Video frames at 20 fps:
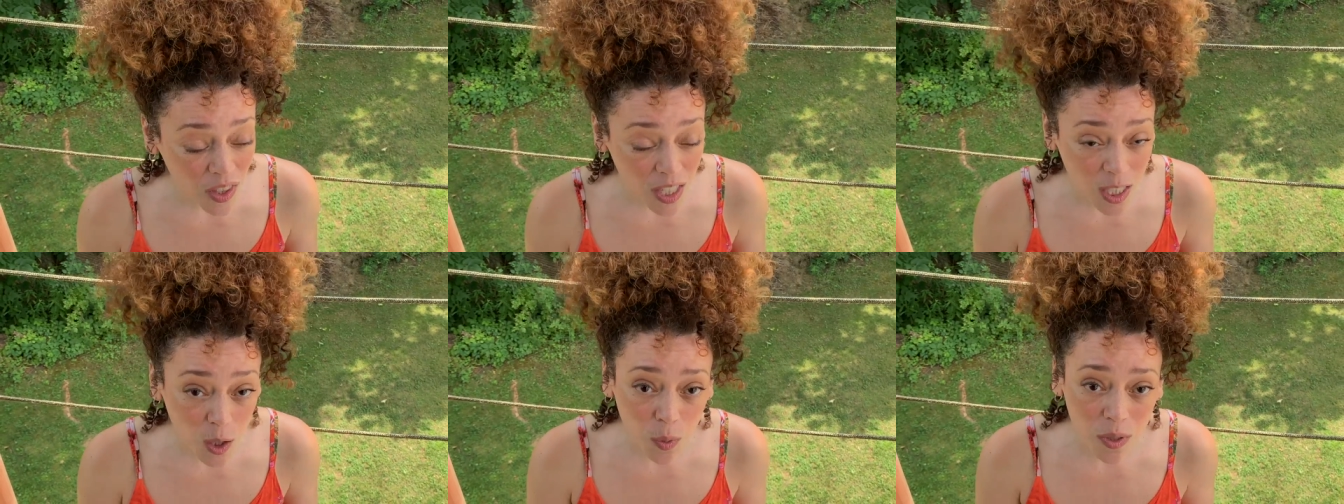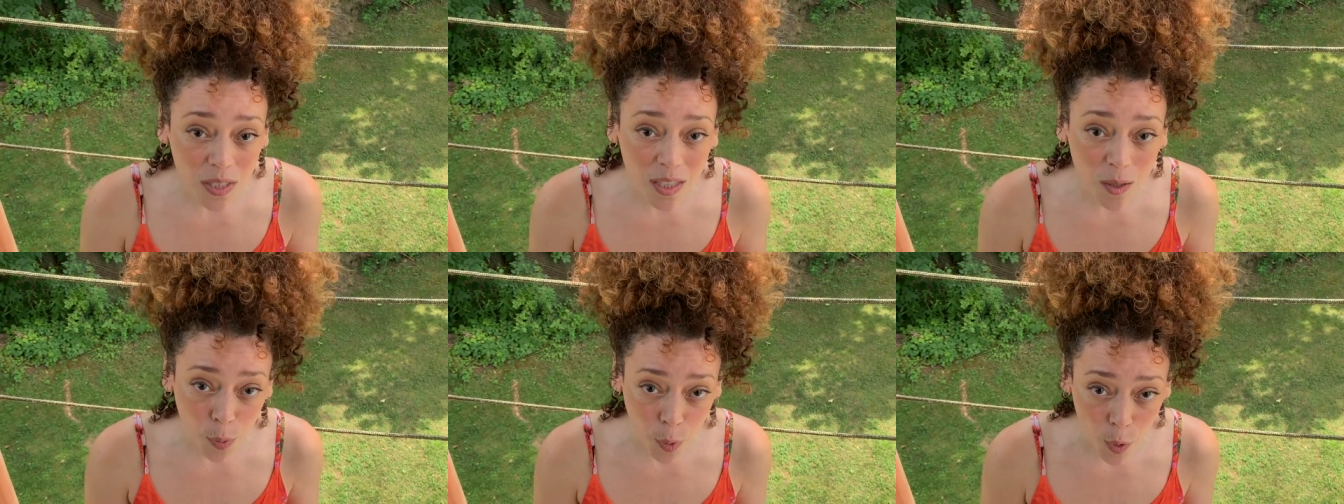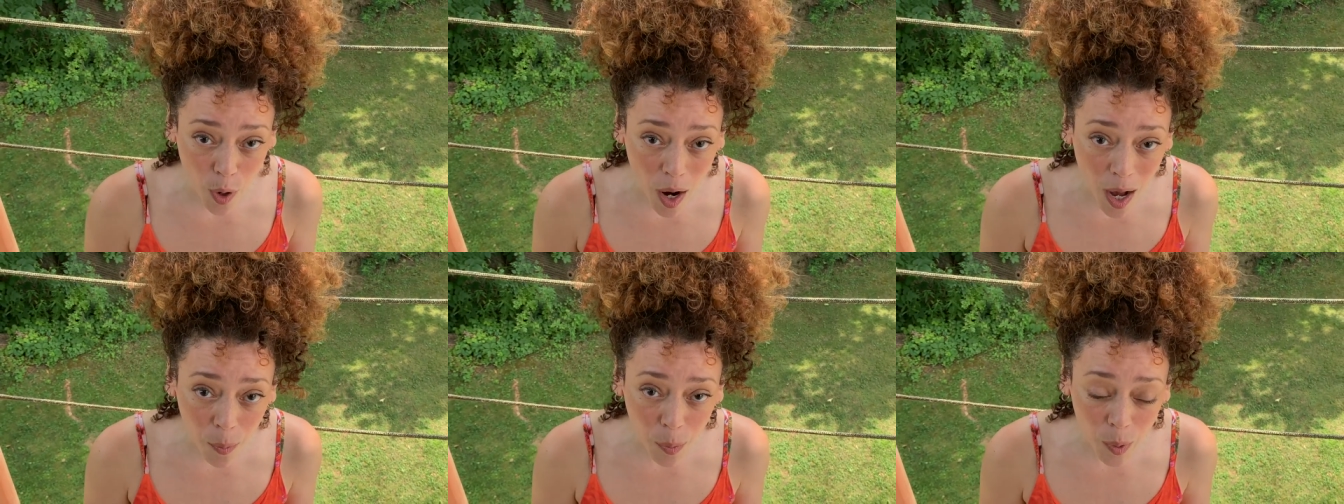this was the
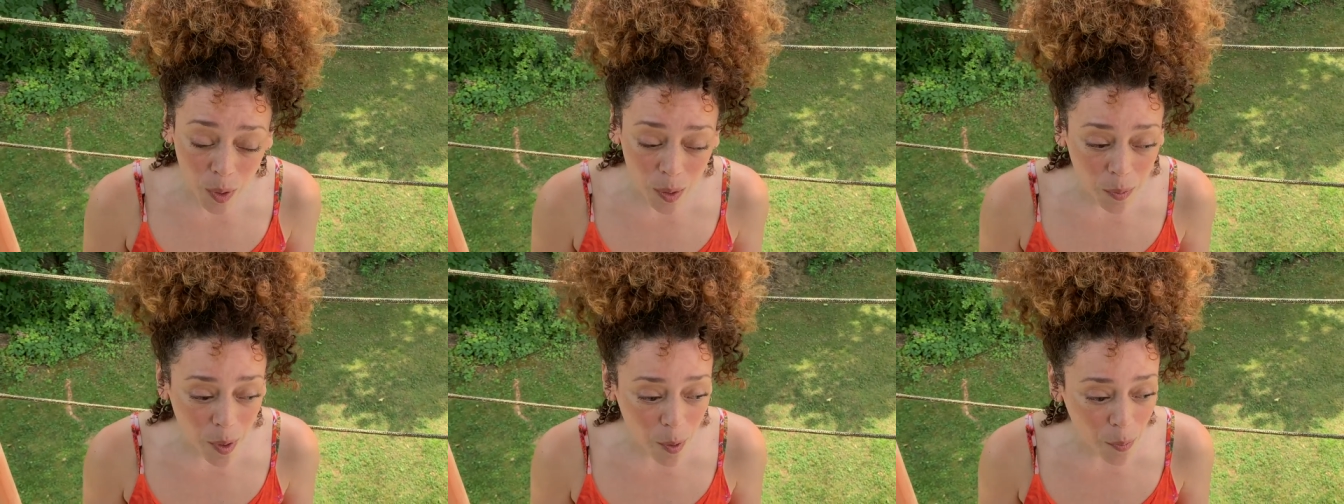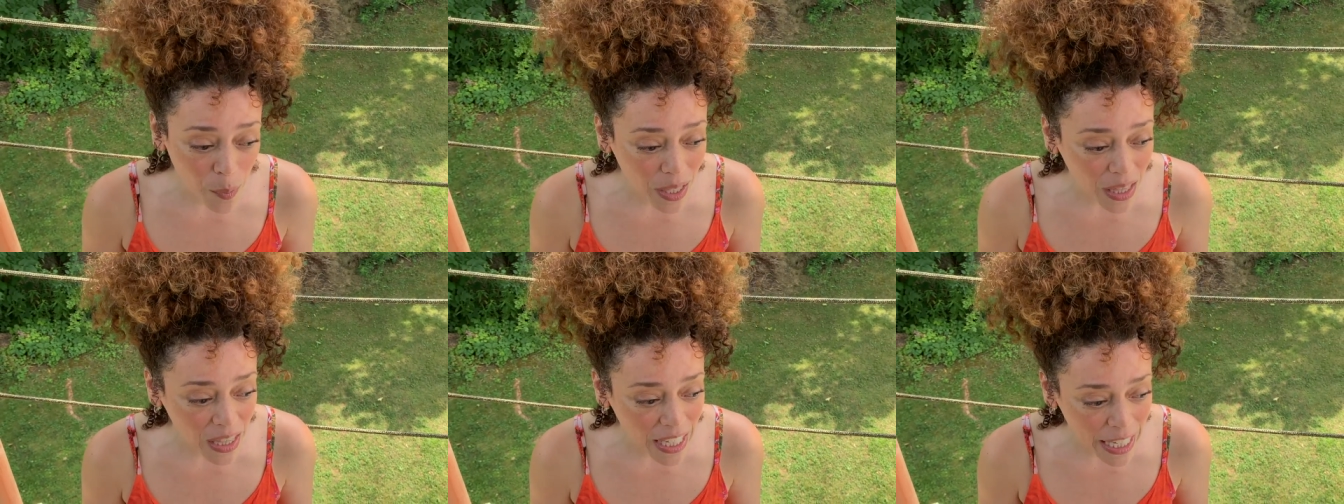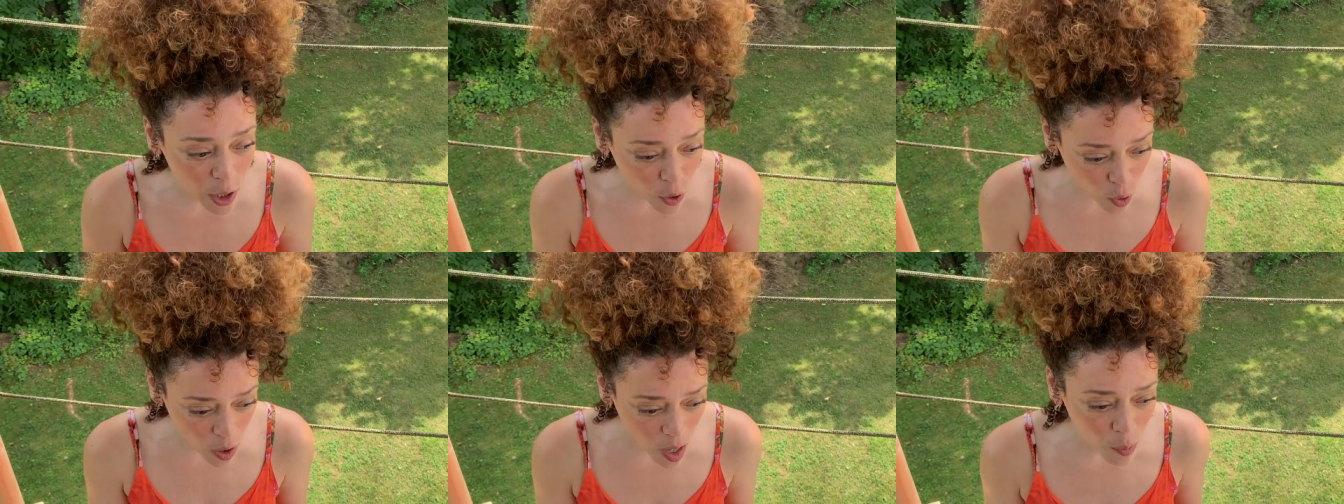problem, but
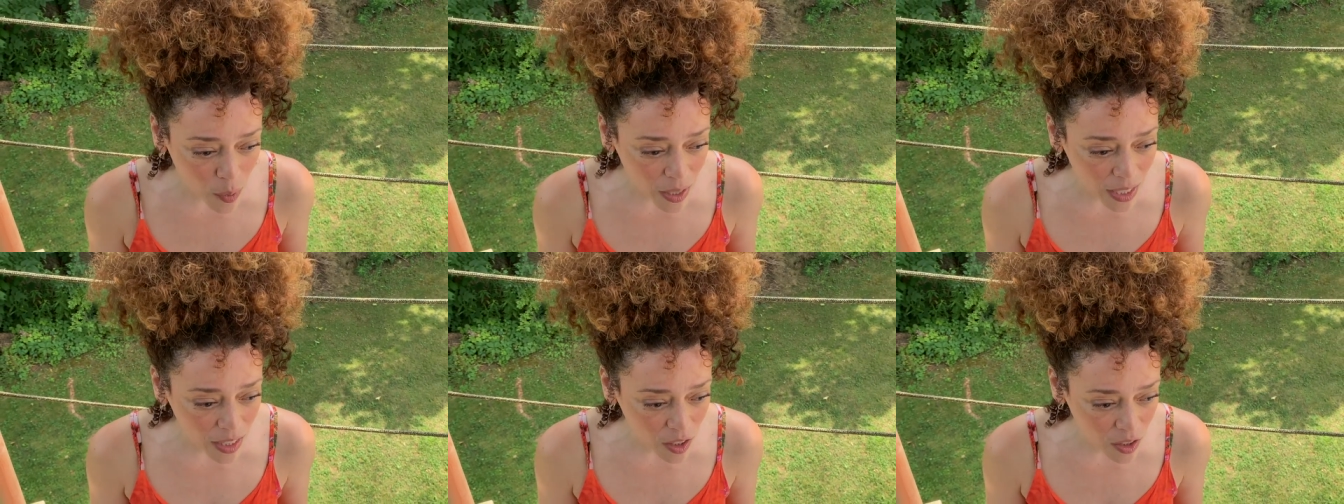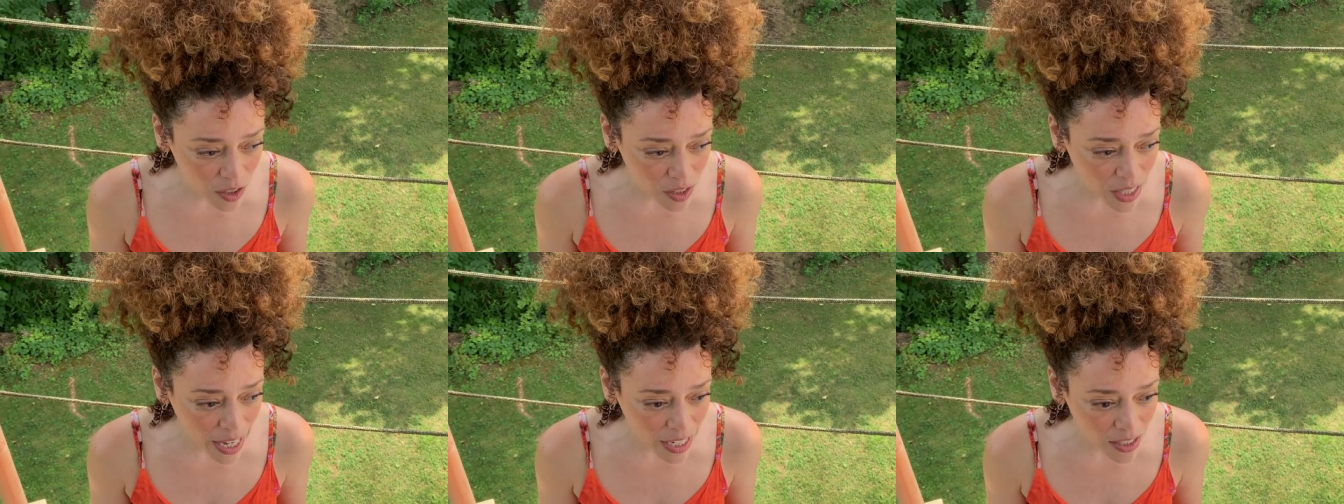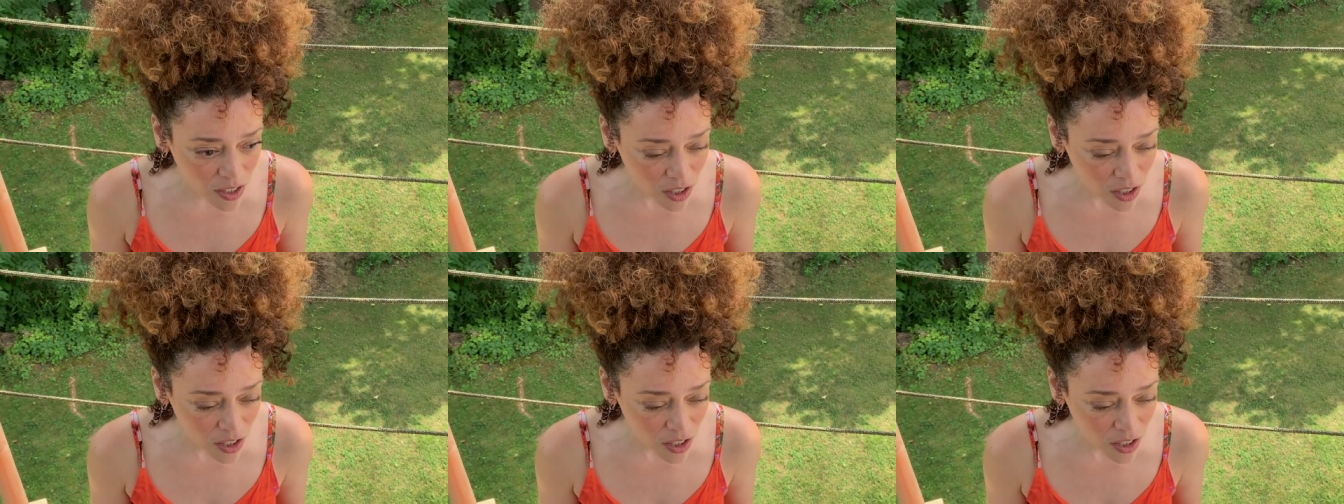later on when I learned how to